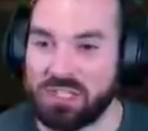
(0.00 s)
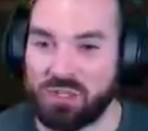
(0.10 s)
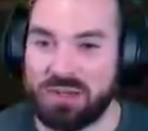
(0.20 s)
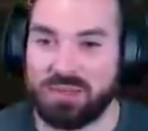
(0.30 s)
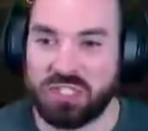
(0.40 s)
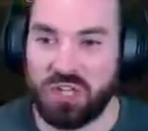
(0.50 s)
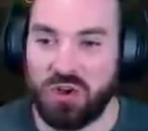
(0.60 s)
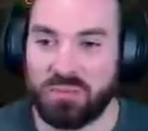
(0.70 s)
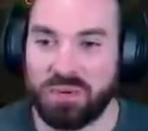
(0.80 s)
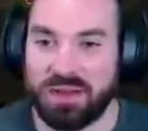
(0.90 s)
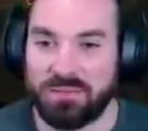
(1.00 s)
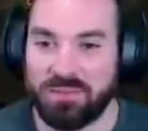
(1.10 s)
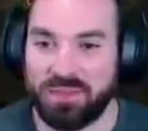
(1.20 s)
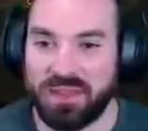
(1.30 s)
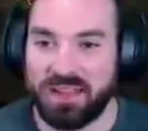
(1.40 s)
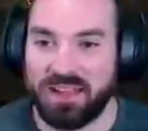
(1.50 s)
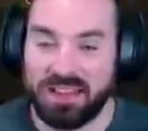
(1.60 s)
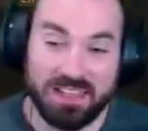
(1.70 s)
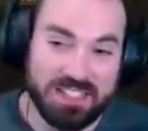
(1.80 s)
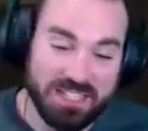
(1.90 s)
stream episode, but
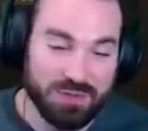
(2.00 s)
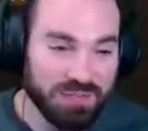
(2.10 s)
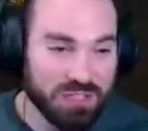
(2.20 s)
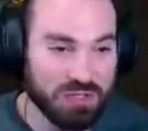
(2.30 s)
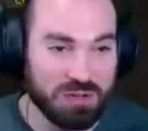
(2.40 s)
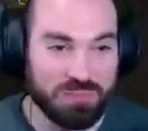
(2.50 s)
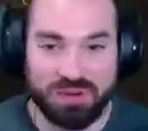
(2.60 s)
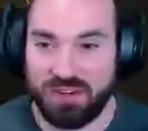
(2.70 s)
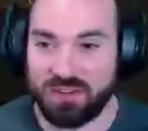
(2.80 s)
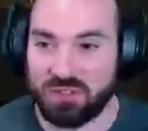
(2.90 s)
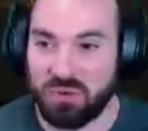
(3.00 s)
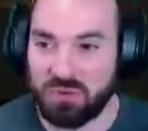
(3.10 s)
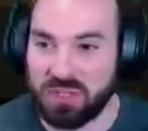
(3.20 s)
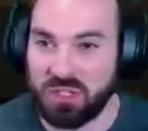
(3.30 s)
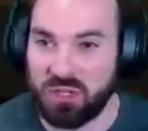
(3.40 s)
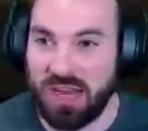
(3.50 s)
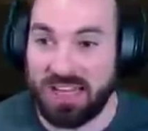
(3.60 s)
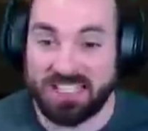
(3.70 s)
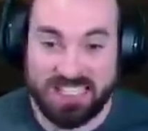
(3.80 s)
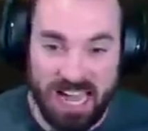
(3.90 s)
it's it's official nerd parade video. That's what we're really good at
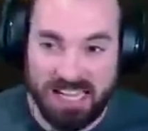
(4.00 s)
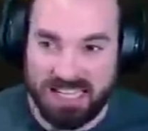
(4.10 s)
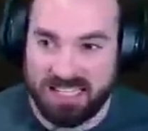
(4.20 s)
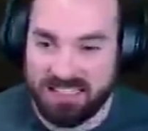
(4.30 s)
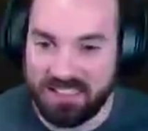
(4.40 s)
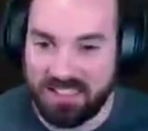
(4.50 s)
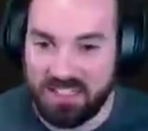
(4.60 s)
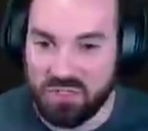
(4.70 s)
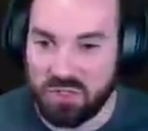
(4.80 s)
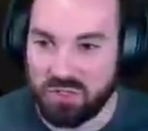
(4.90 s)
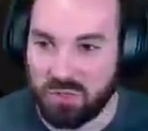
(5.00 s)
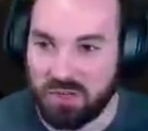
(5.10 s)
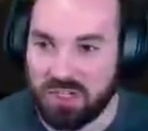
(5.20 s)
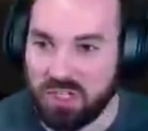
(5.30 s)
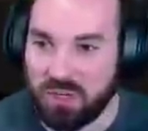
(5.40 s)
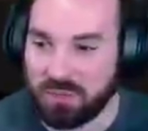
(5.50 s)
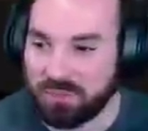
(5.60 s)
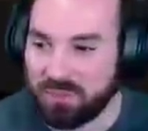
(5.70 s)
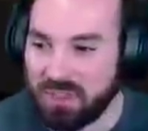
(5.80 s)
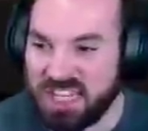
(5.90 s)
is dying. So that's what we're gonna do.
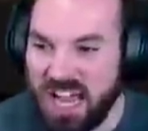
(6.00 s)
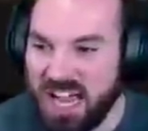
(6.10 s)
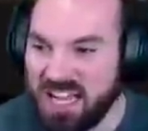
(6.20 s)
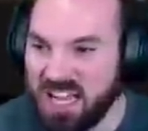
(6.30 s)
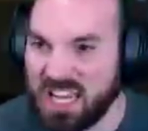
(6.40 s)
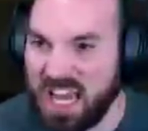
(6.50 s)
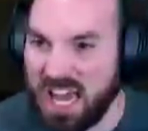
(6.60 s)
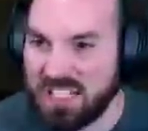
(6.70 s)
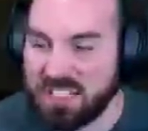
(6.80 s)
Die a lot.